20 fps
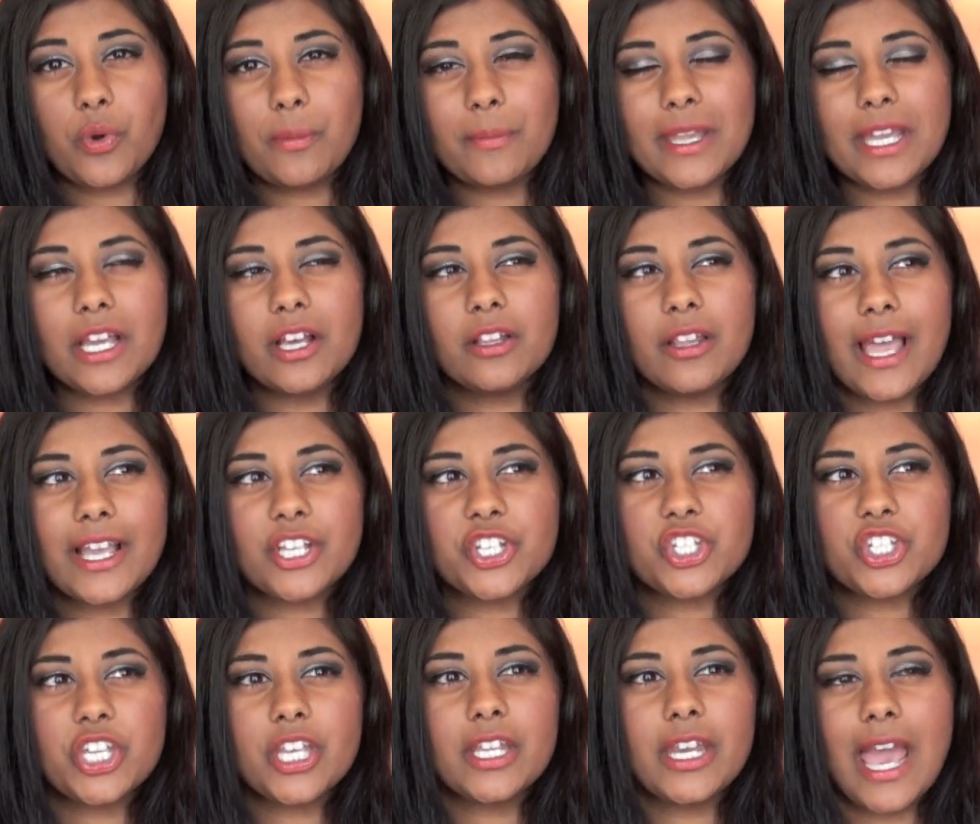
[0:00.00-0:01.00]
Woman
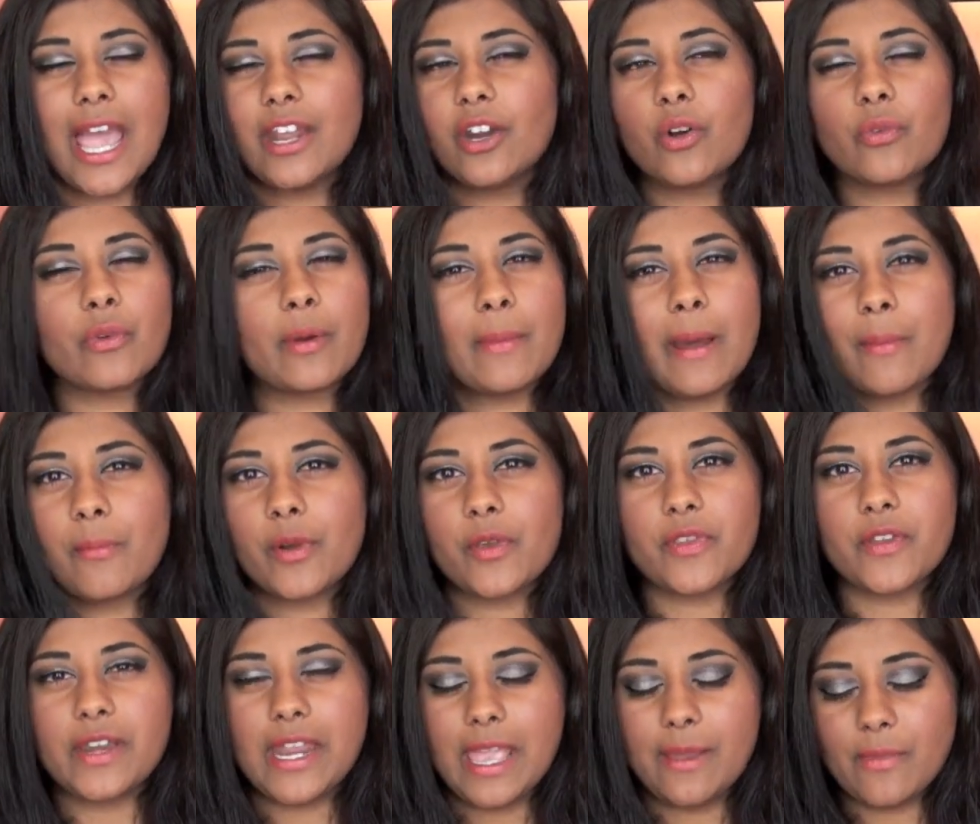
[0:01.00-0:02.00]
collection. I don't
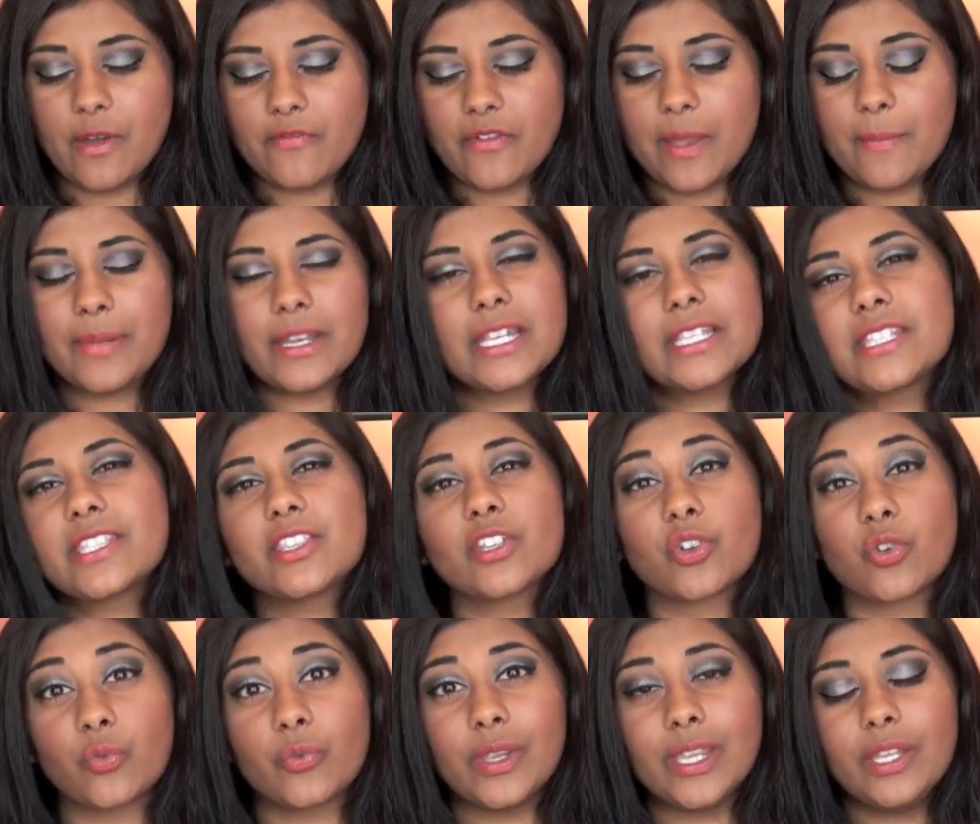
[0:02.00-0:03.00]
remember the name of it, but it's
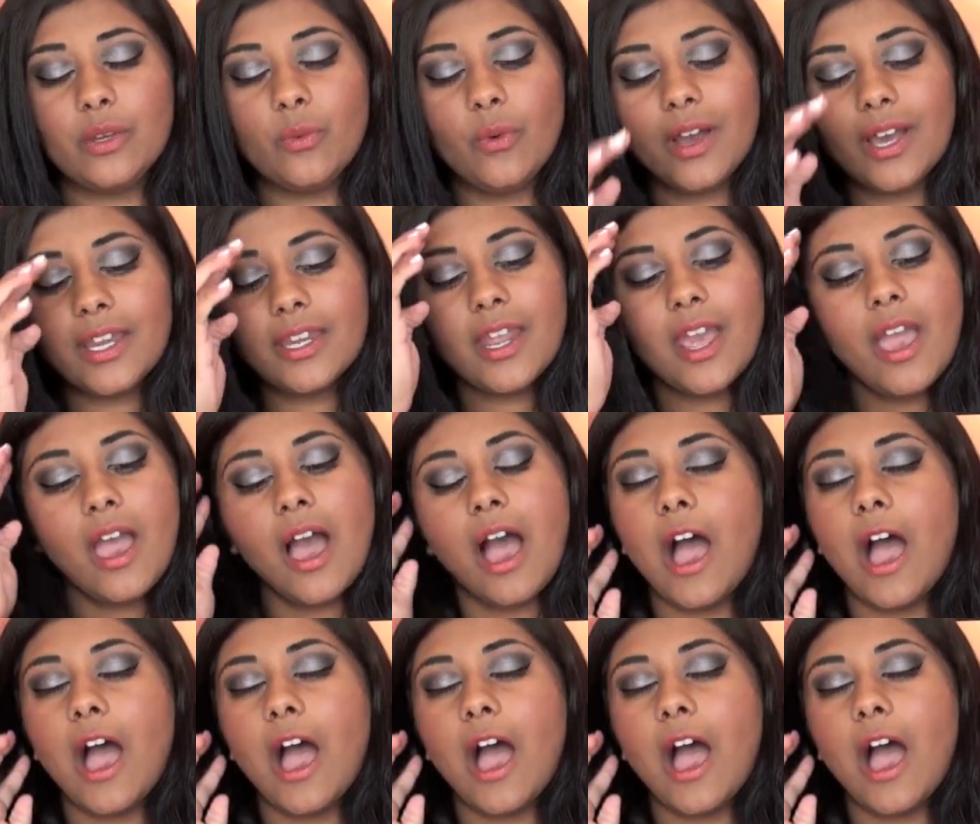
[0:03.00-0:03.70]
the green one.